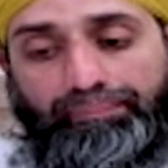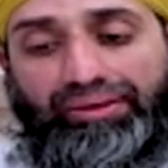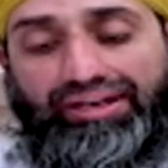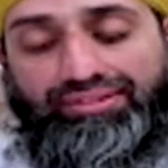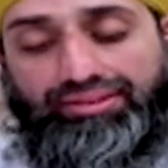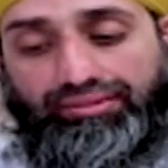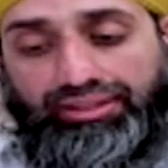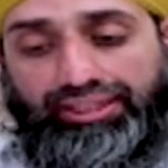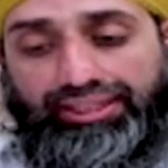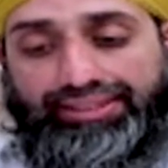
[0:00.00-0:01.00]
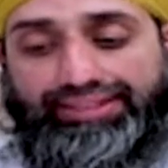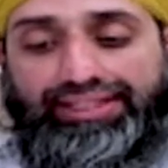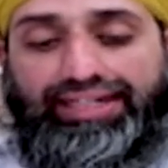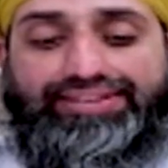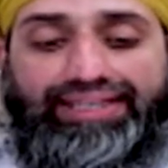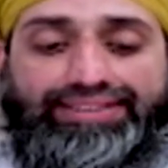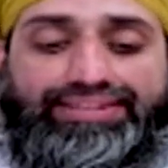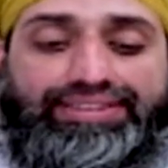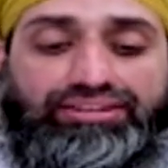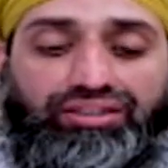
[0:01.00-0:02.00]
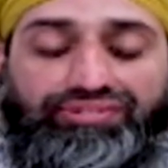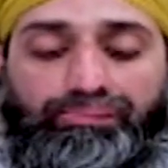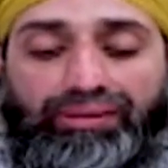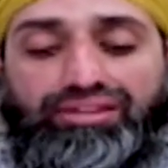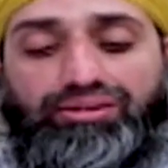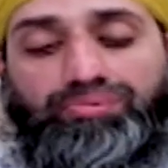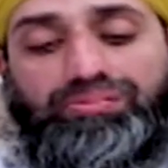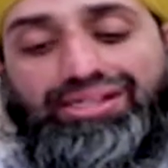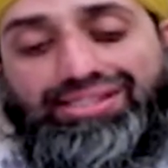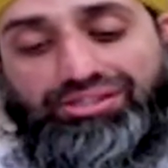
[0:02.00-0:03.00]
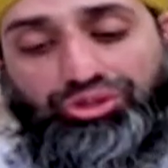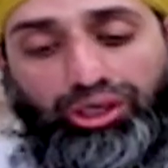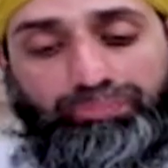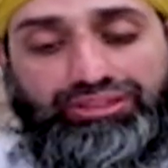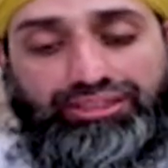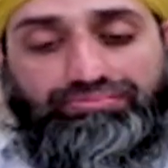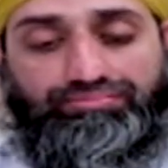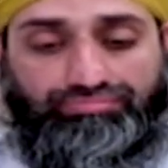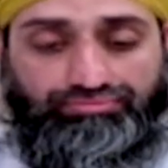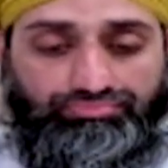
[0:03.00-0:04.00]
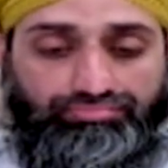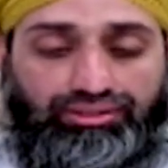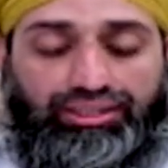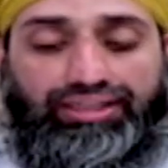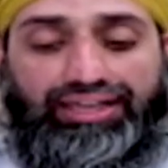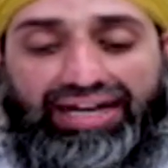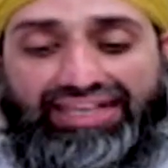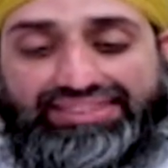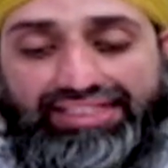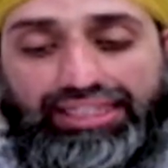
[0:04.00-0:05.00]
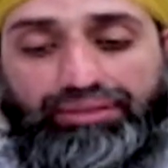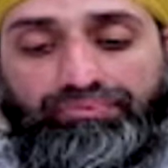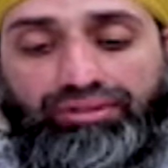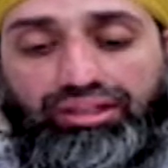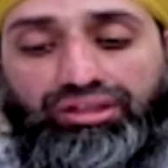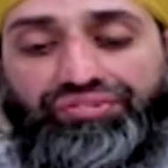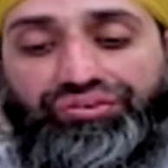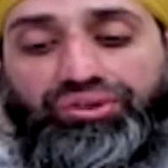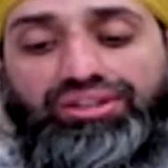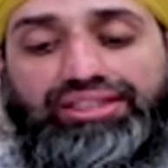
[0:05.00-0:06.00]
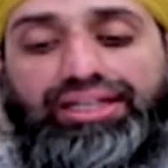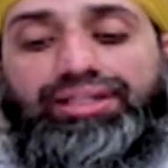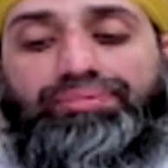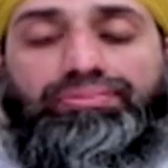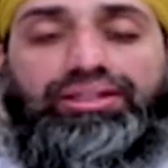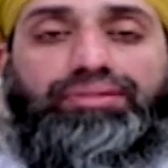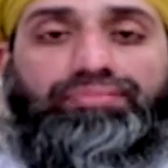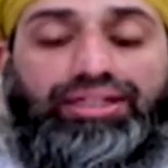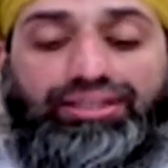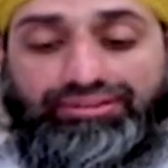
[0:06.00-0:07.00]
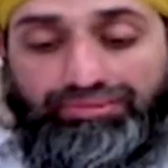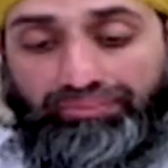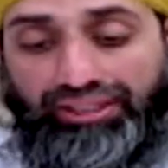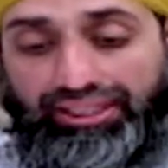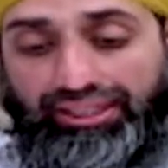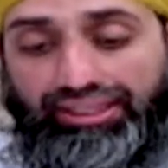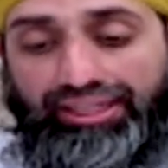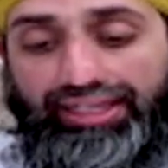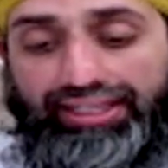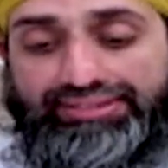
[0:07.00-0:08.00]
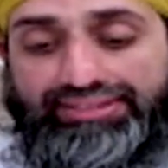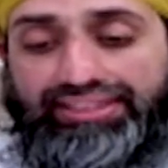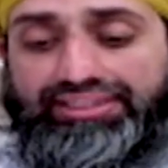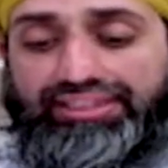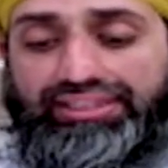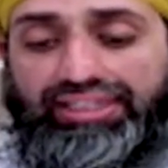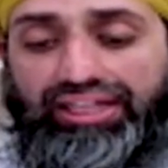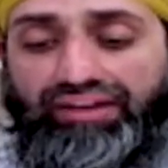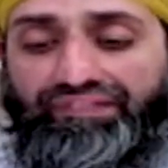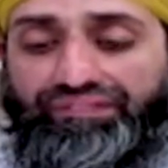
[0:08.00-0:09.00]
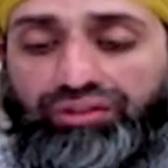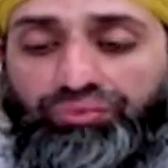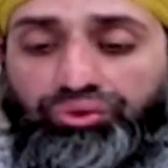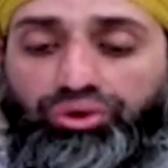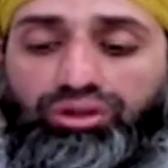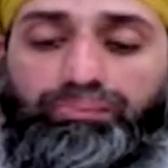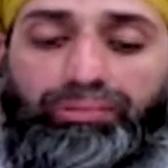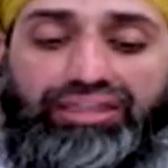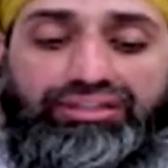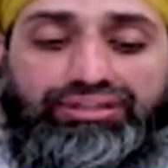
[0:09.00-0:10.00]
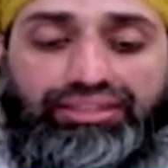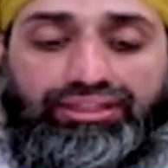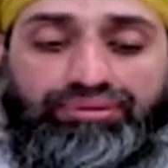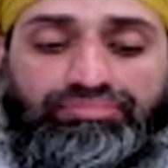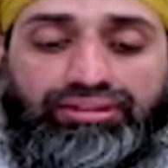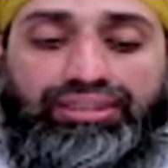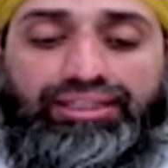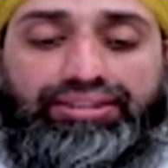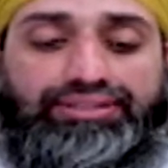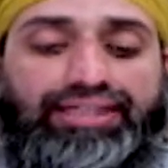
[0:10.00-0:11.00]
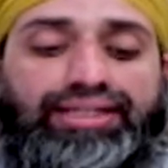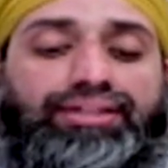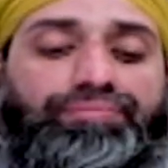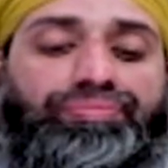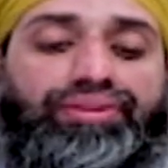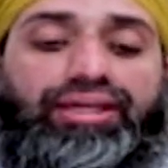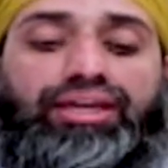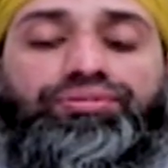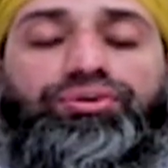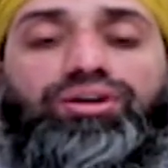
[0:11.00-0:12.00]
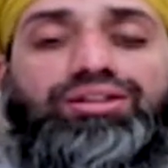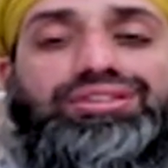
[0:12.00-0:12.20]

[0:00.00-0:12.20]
bath. The attendant of the bathroom stopped him, asking him for dirham, meaning some money, and said that if you would not pay the dirham, then he would